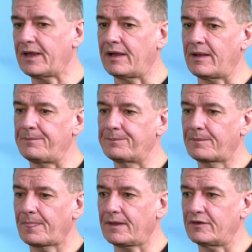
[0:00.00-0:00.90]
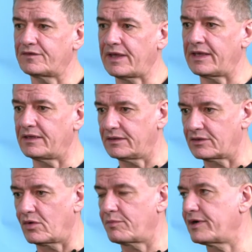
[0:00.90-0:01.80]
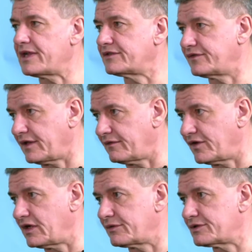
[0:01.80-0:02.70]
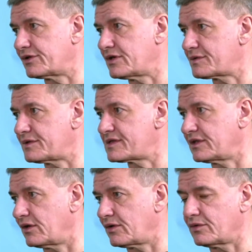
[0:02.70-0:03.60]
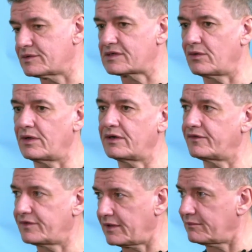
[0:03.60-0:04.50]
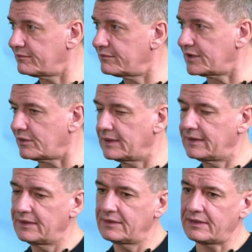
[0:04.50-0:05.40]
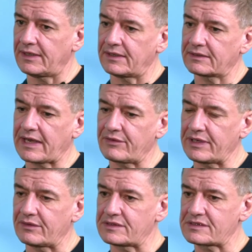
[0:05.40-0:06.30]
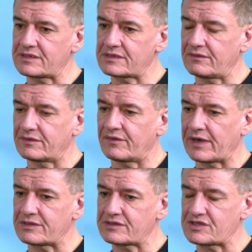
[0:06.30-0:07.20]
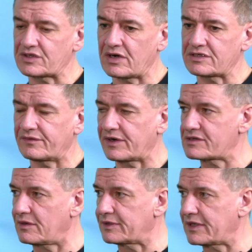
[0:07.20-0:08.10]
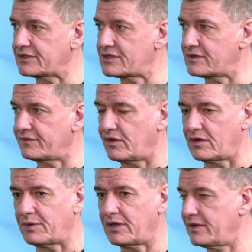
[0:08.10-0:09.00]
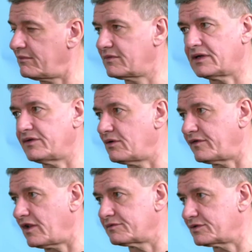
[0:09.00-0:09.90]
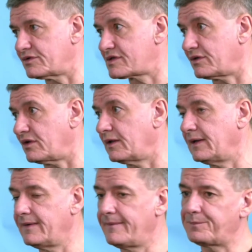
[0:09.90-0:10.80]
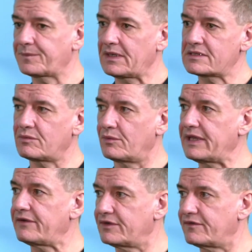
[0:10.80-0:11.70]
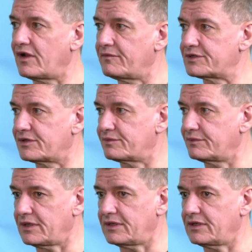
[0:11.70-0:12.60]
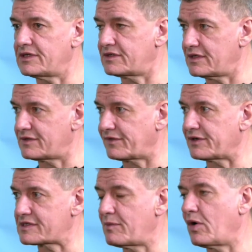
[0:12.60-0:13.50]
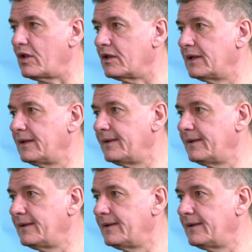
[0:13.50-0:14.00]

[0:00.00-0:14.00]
If they incorporate, if they file their returns with the CRO and so on, if they carry out the various obligations that fall upon them, they'll have no involvement with us at all. So what we have an involvement with is the very small